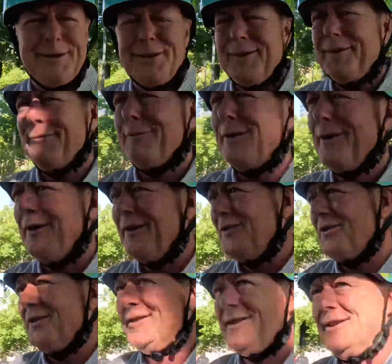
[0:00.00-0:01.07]
on the road, it
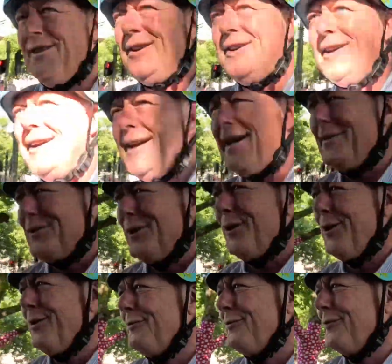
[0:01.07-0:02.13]
just glides
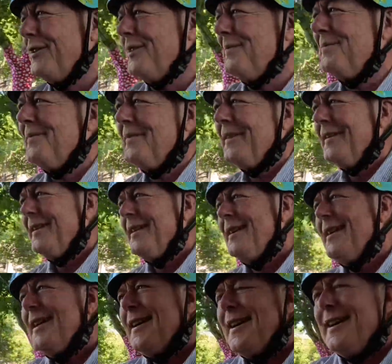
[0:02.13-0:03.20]
over it.
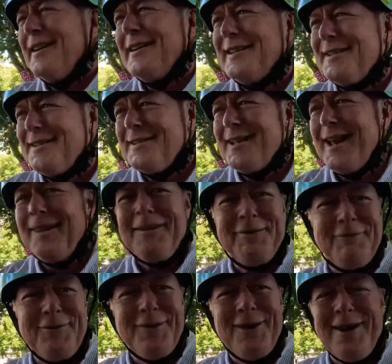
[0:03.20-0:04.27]
There's nothing
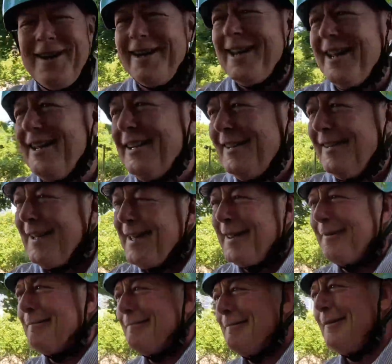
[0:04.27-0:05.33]
finer than
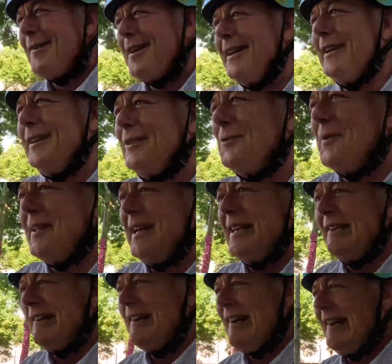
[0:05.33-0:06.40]
riding a
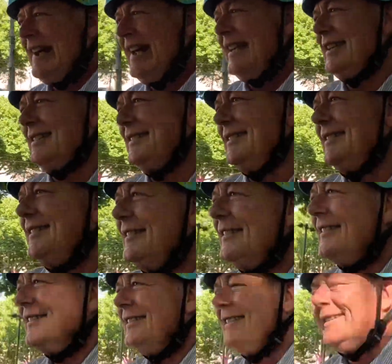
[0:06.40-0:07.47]
29er.
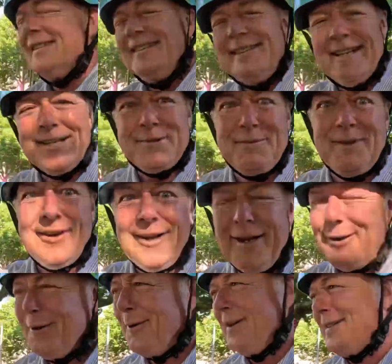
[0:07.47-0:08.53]
That's what I
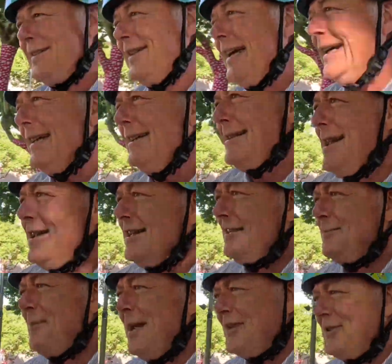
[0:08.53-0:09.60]
always say,
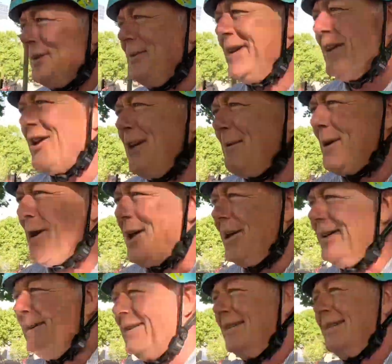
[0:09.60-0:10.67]
especially when I'm on
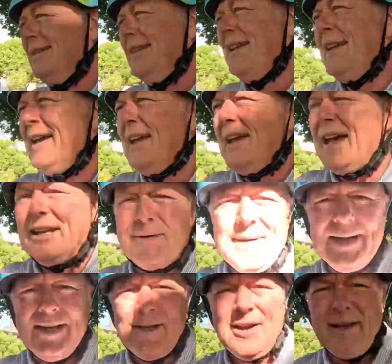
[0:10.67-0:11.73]
a
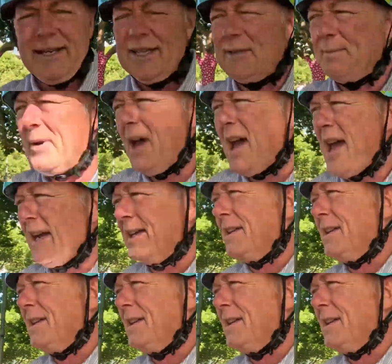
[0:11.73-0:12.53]
29-inch bike.